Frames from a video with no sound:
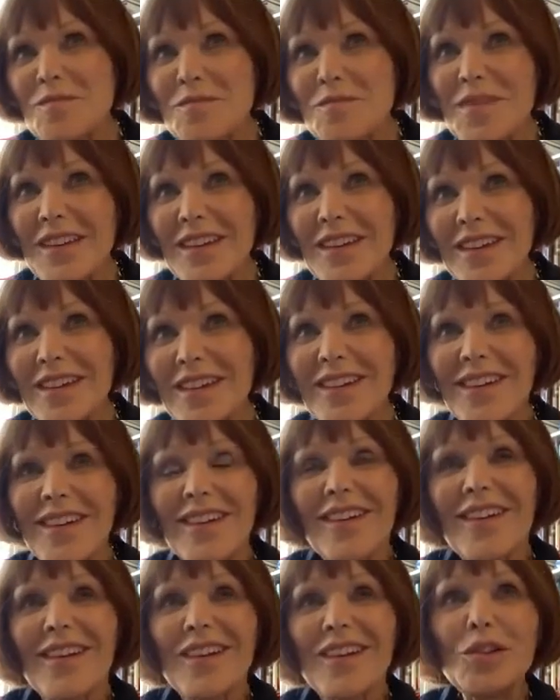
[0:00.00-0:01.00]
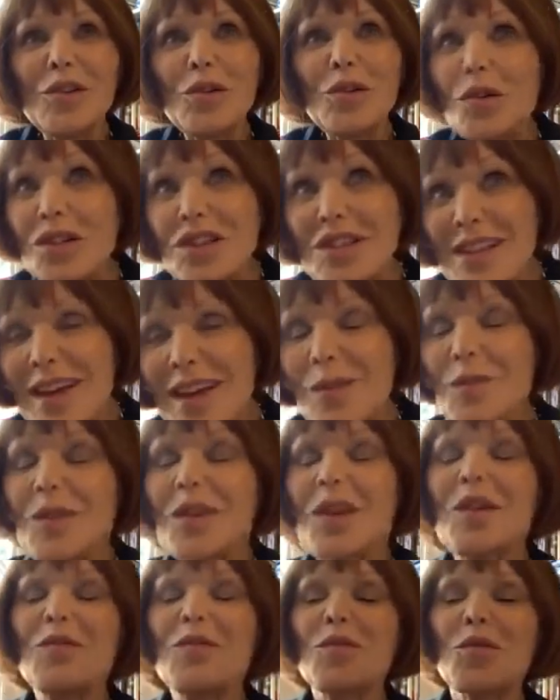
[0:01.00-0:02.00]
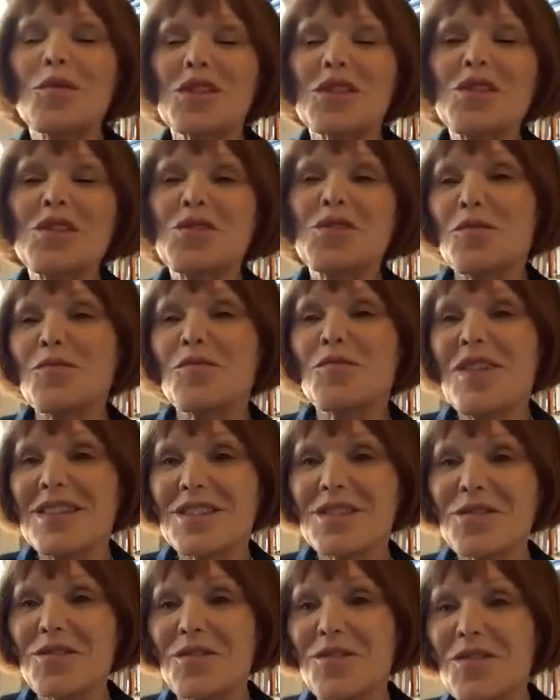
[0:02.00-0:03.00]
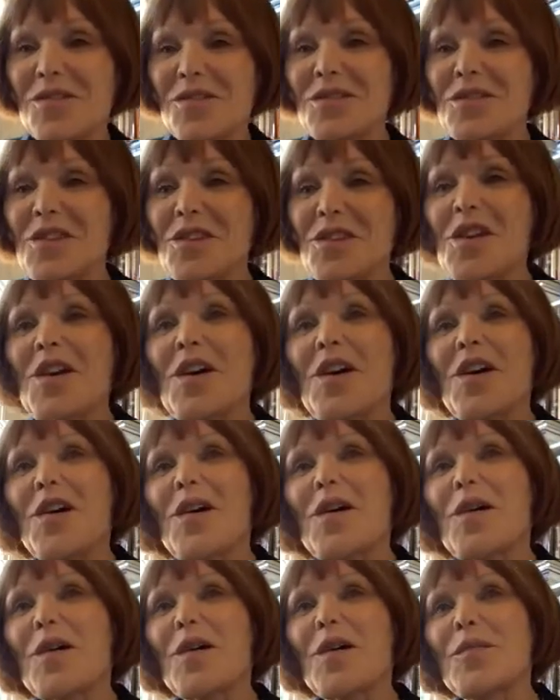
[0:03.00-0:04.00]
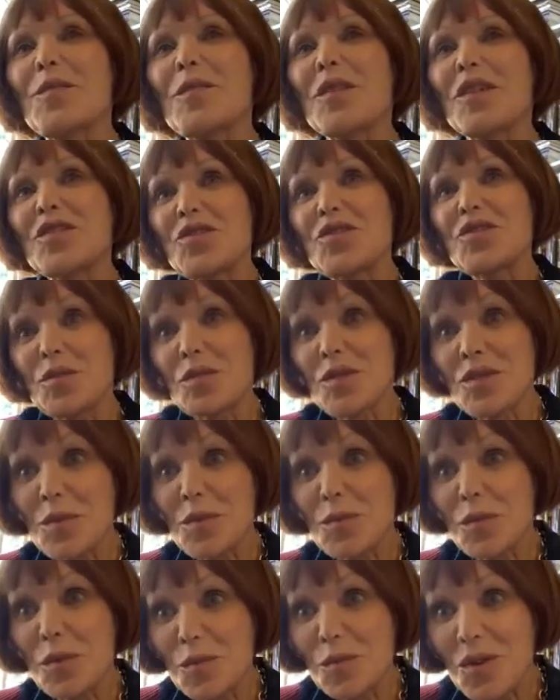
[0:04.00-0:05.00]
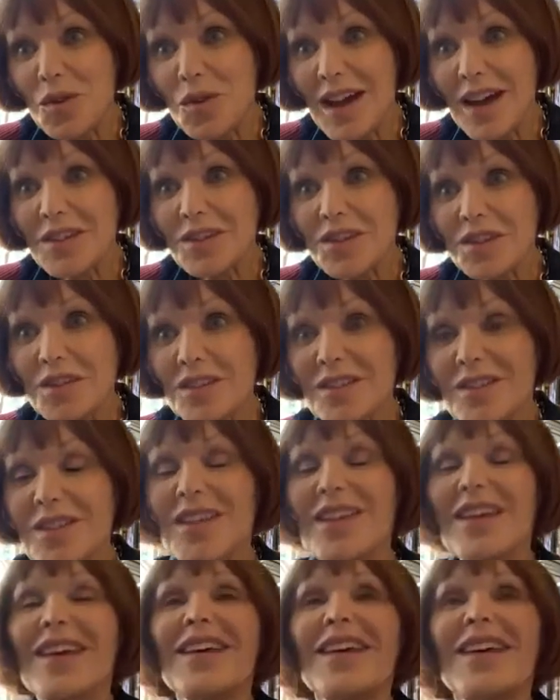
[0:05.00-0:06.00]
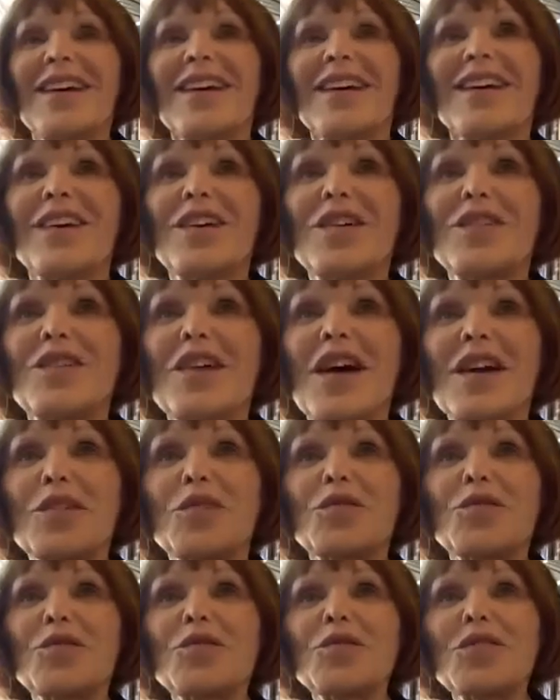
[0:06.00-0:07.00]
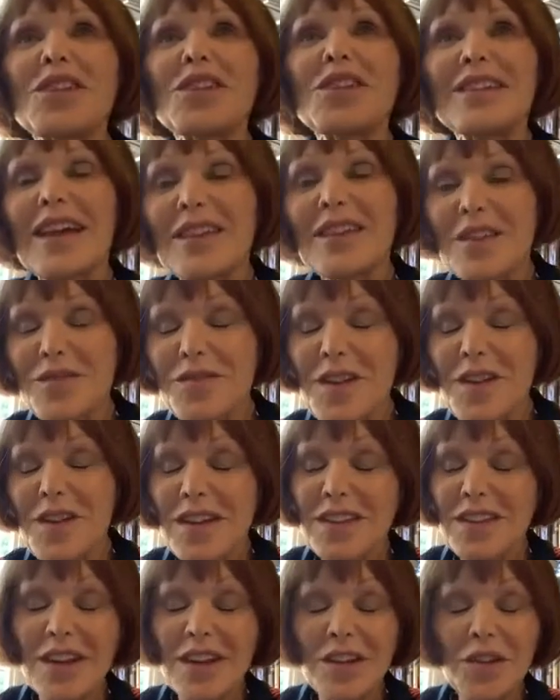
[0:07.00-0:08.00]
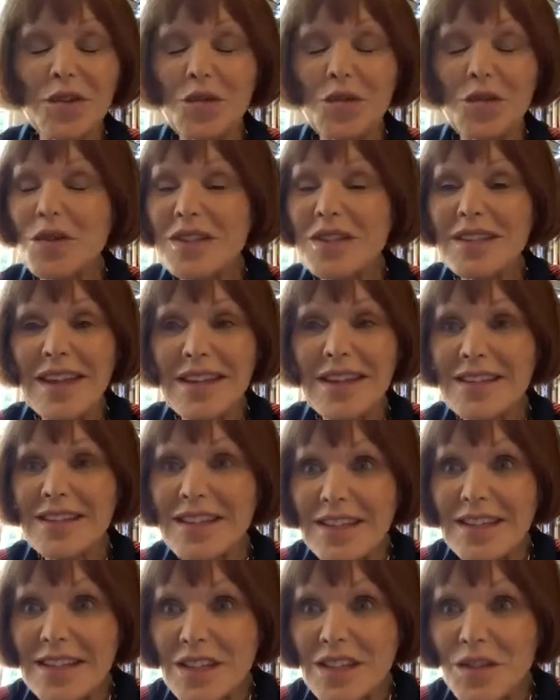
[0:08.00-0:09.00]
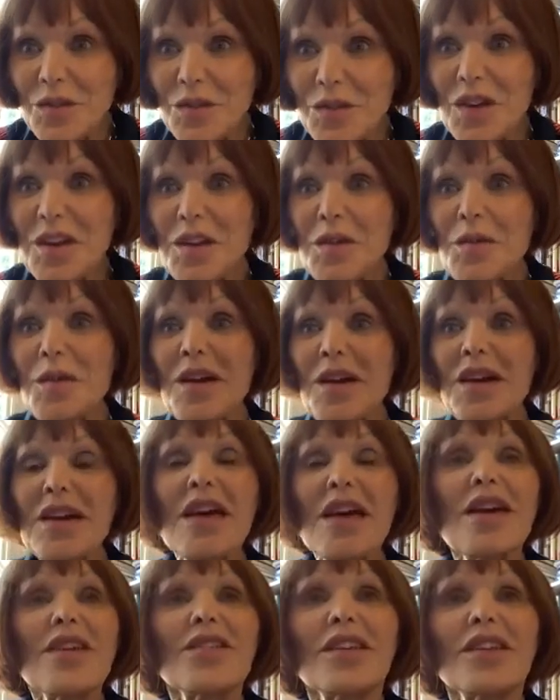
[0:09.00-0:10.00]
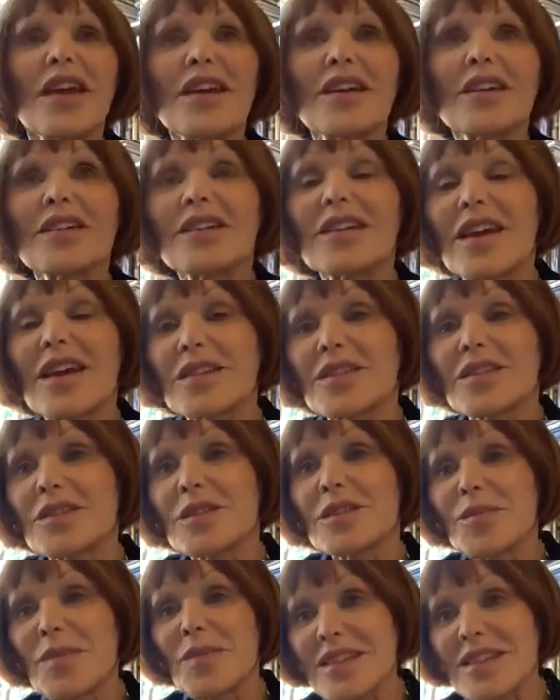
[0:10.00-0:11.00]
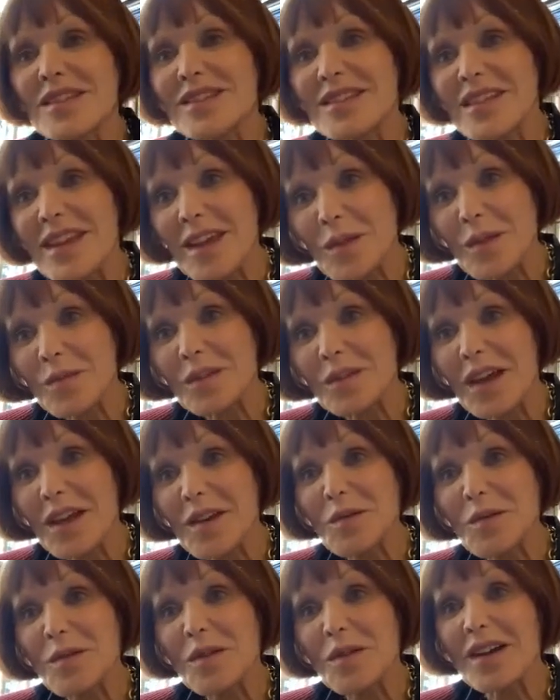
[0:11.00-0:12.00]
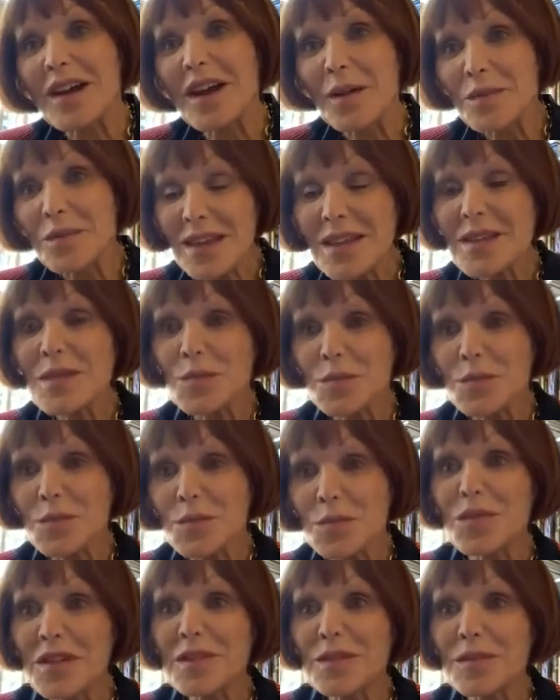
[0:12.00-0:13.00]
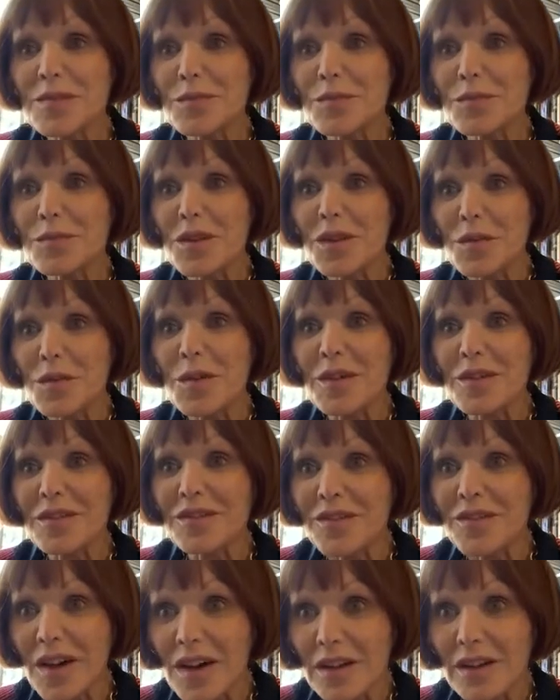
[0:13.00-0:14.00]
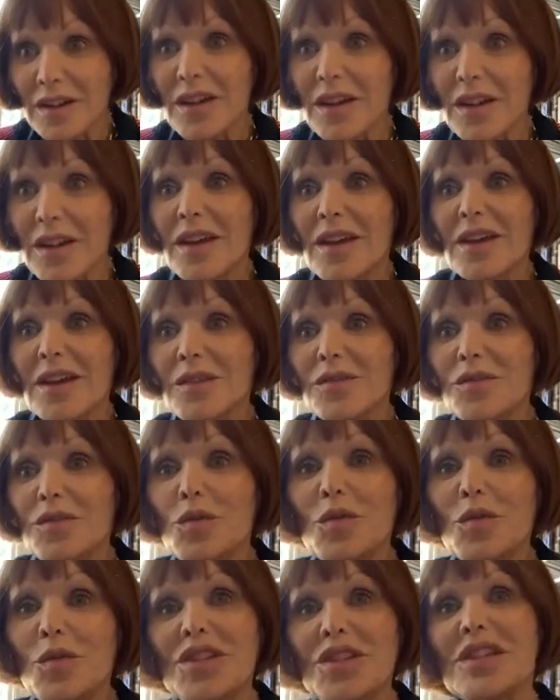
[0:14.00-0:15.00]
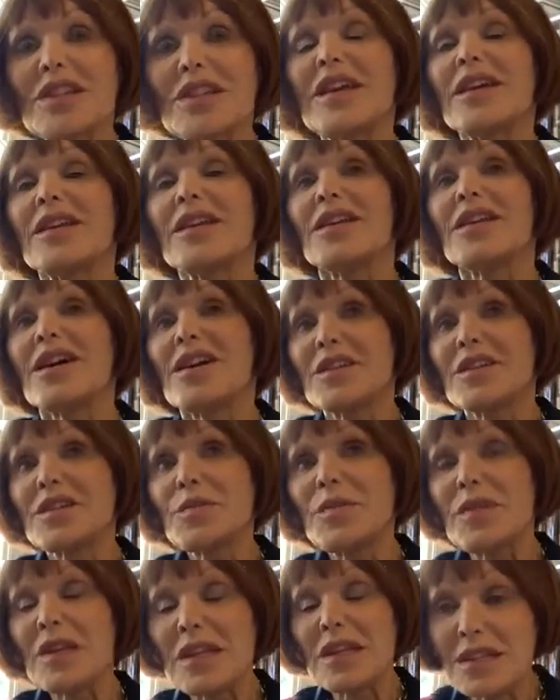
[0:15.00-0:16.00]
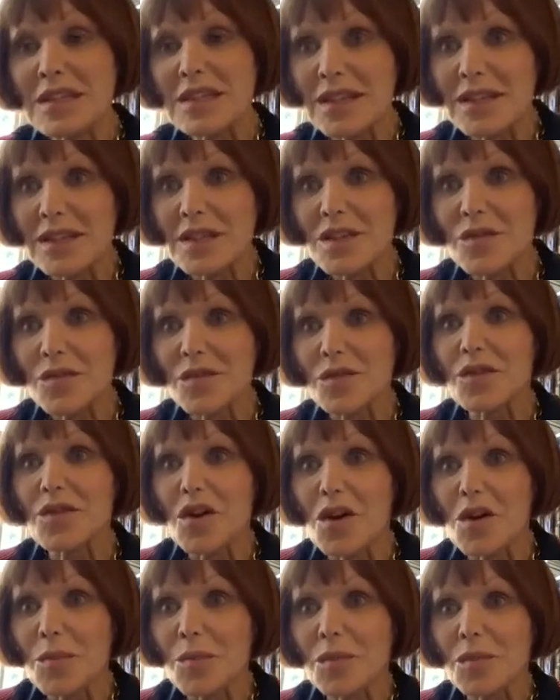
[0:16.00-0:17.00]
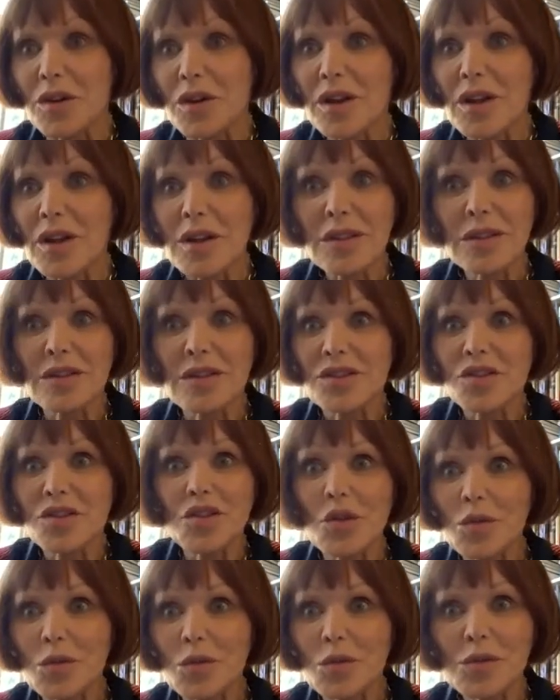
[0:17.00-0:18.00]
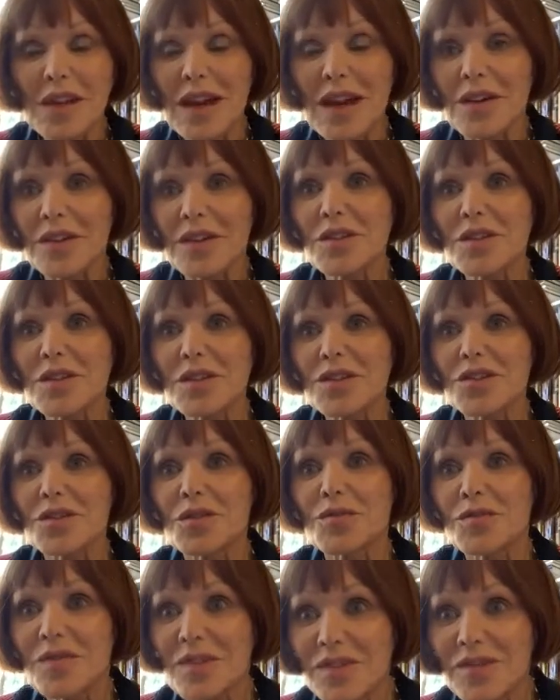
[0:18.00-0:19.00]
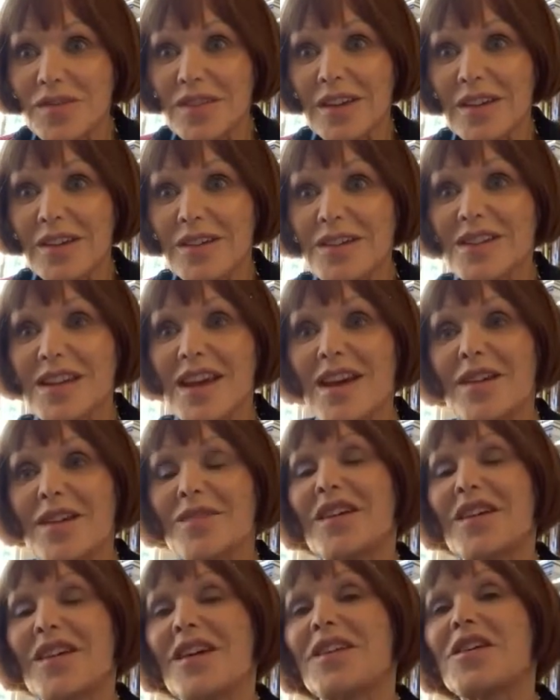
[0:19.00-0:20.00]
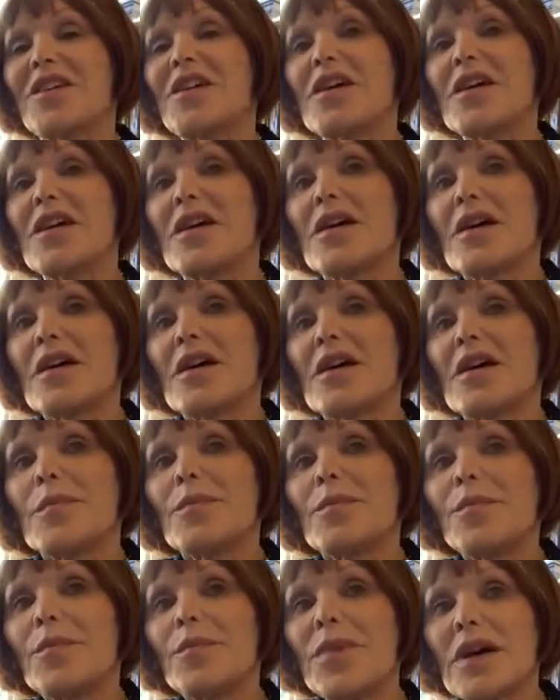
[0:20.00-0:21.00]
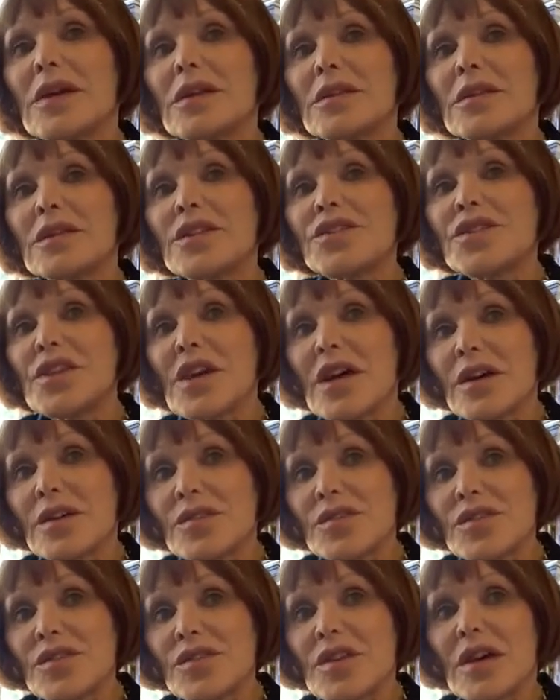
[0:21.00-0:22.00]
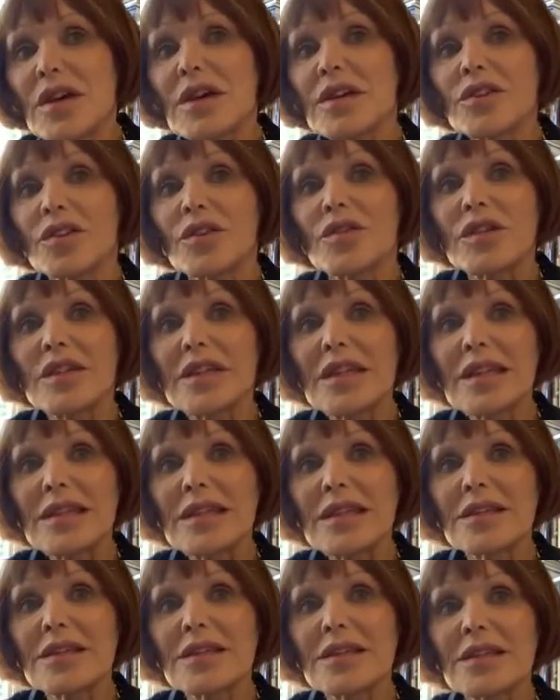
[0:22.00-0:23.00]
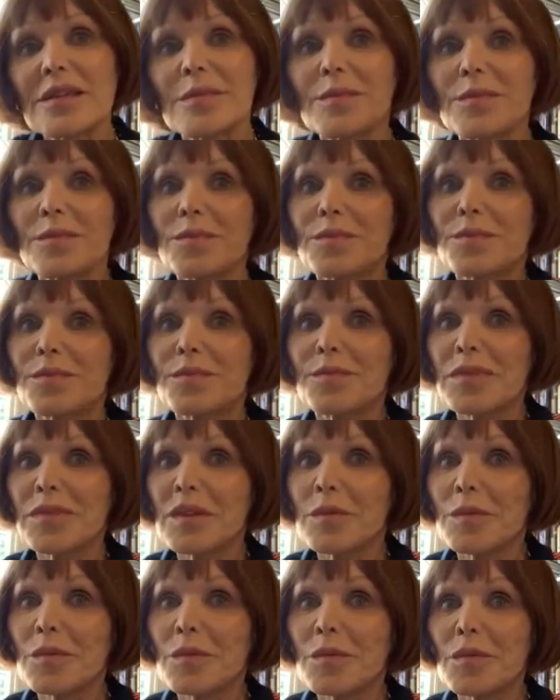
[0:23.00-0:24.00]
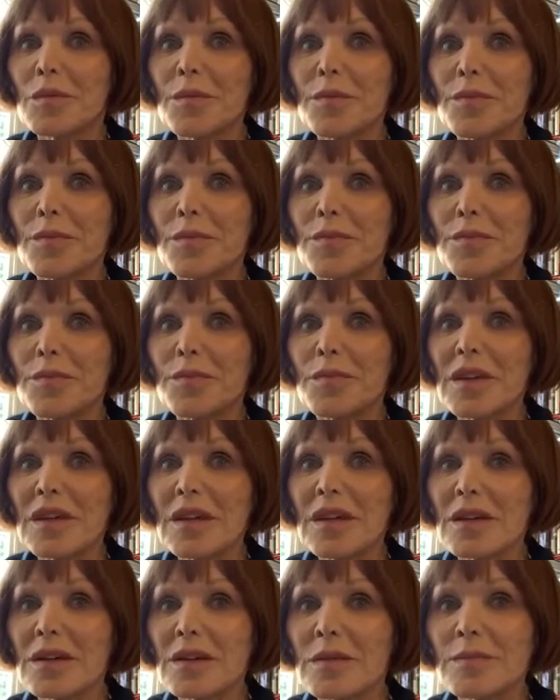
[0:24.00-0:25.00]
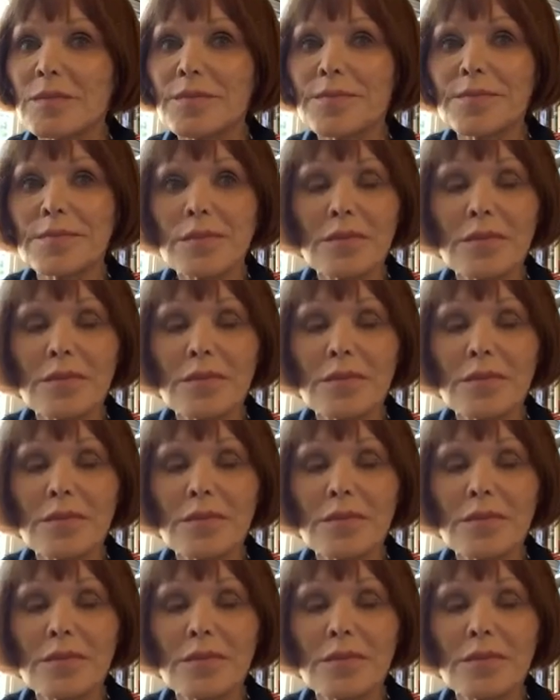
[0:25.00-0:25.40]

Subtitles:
being looked at when I walked into a restaurant, because you're with the proprietor. I grew to like the fact that I could always get tickets for anywhere, that I could get the best table anywhere. And that's pretty well fun. If you want to get last minute tickets for an opera that's sold out, it's terrific to have that. But the downside of it is that people become